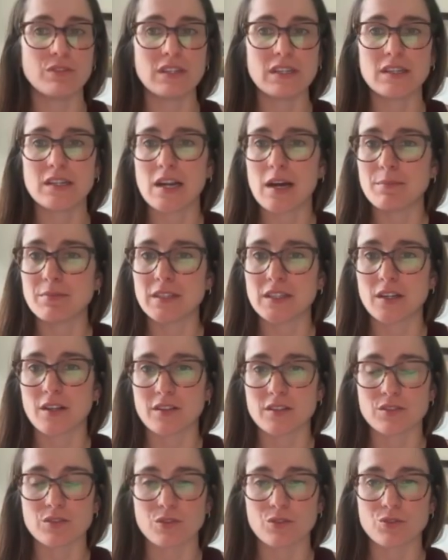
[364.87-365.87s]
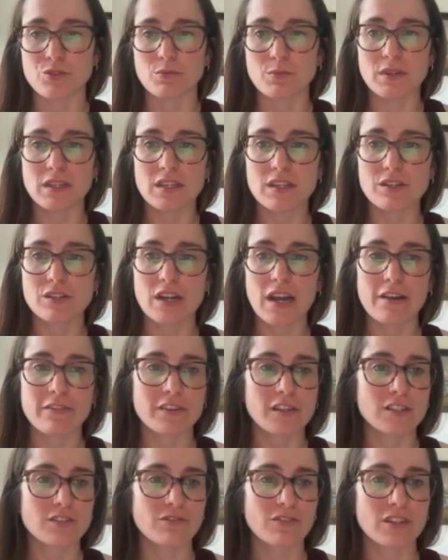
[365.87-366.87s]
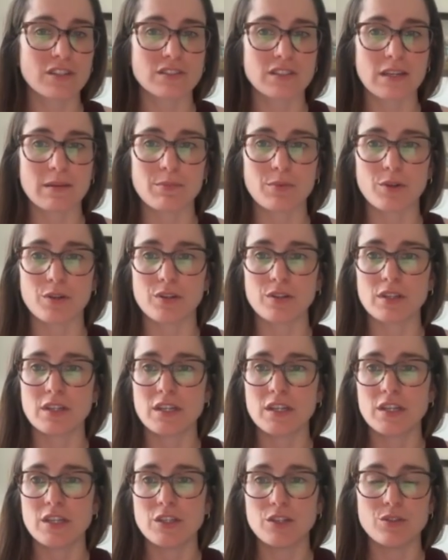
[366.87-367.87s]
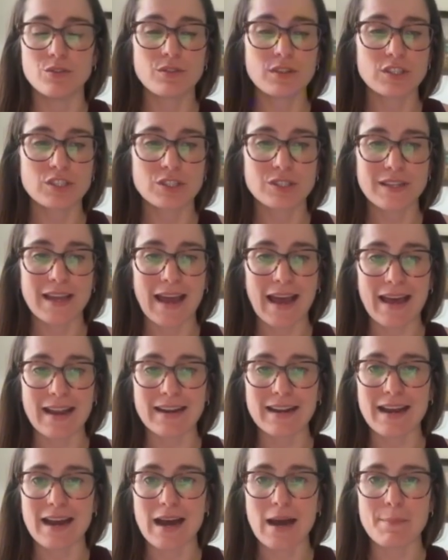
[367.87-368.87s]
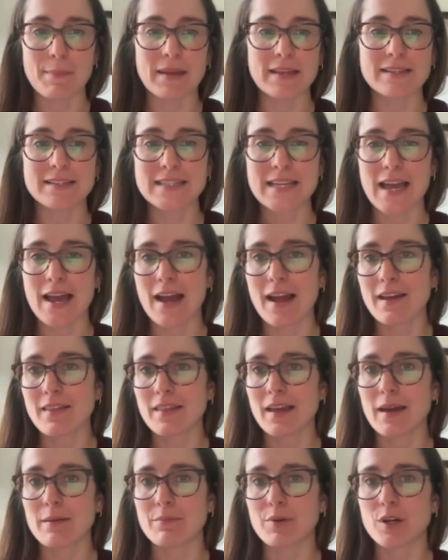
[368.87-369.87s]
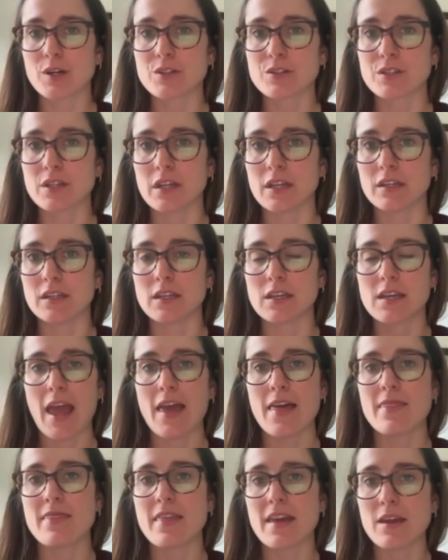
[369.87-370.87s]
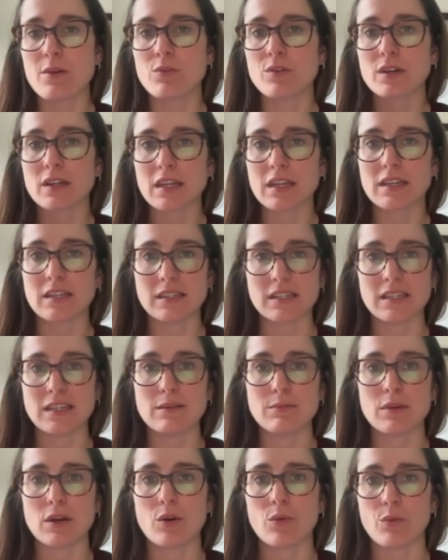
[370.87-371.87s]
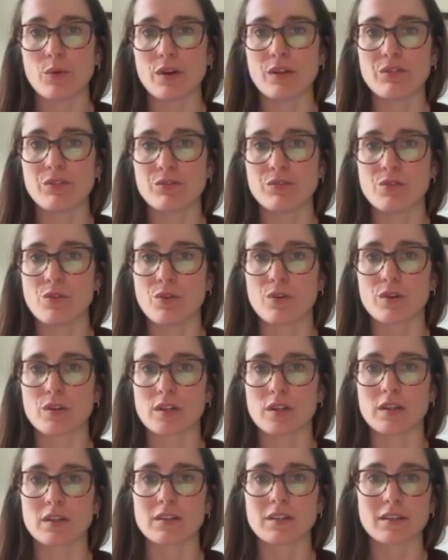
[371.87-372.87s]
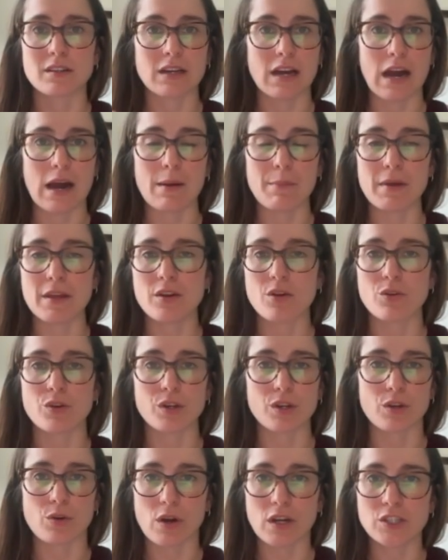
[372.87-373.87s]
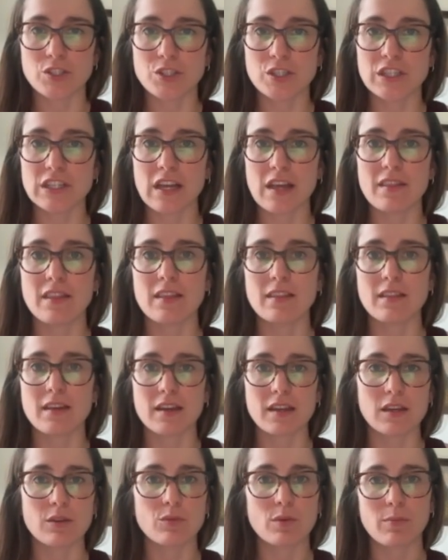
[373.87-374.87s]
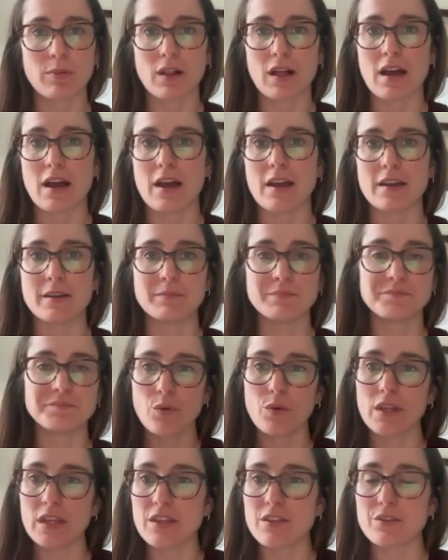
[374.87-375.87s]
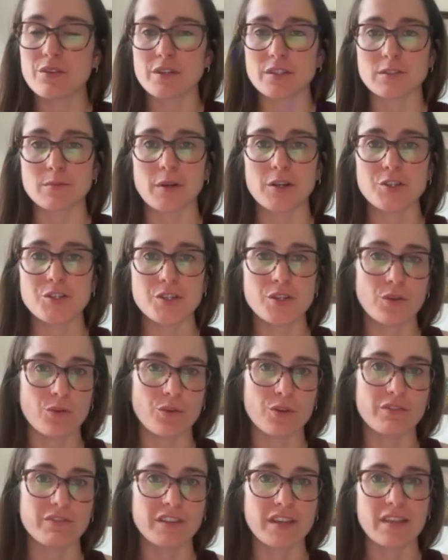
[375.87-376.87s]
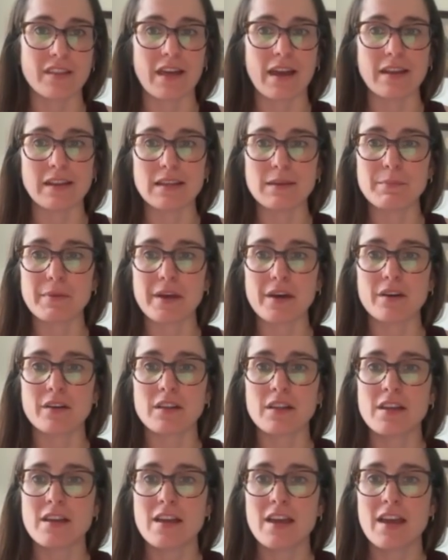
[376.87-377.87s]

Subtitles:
need an update on the social media graphics, for example, you can just add a comment, tag that person, and they will get an email with your comment or your question, and then they can reply either in Smartsheet or via that email